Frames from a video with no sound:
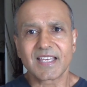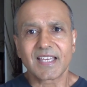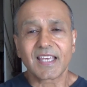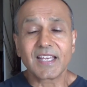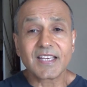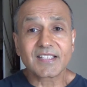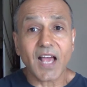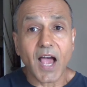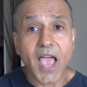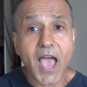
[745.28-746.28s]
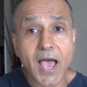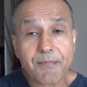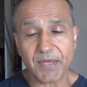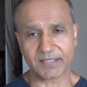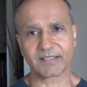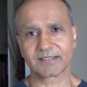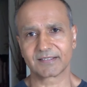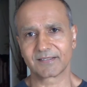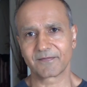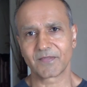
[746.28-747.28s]
It is a habit.
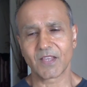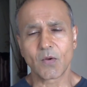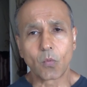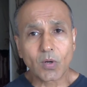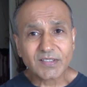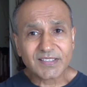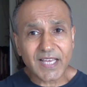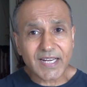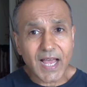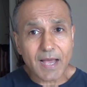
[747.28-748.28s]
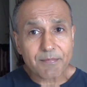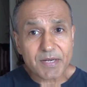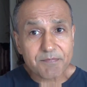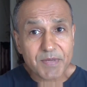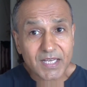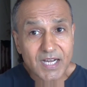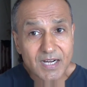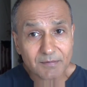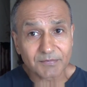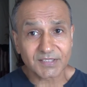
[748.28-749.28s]
Once that habit
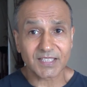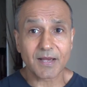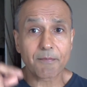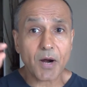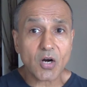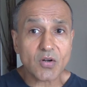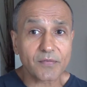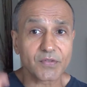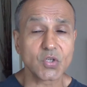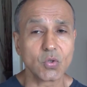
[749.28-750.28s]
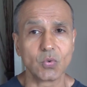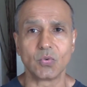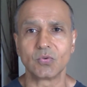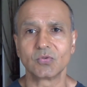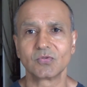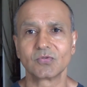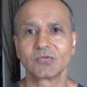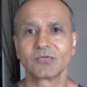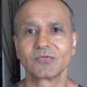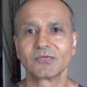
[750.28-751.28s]
becomes part of you,
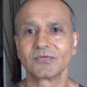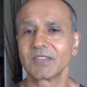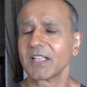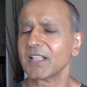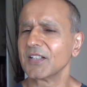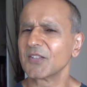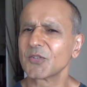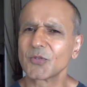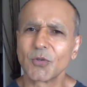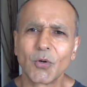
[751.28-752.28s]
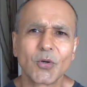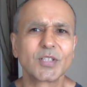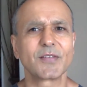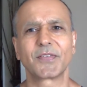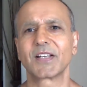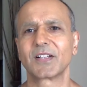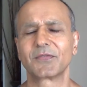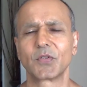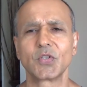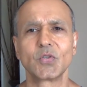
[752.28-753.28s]
it is so difficult
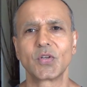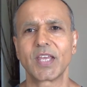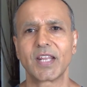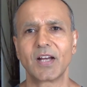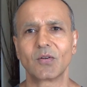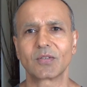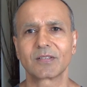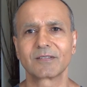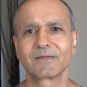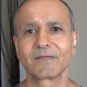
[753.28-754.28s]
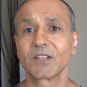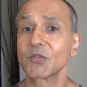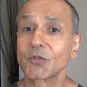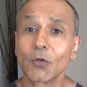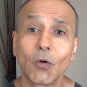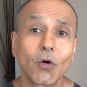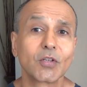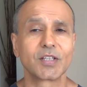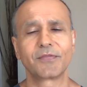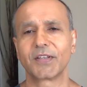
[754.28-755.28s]
for you to get out. So
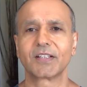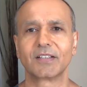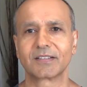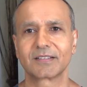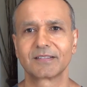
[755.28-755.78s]
difficult.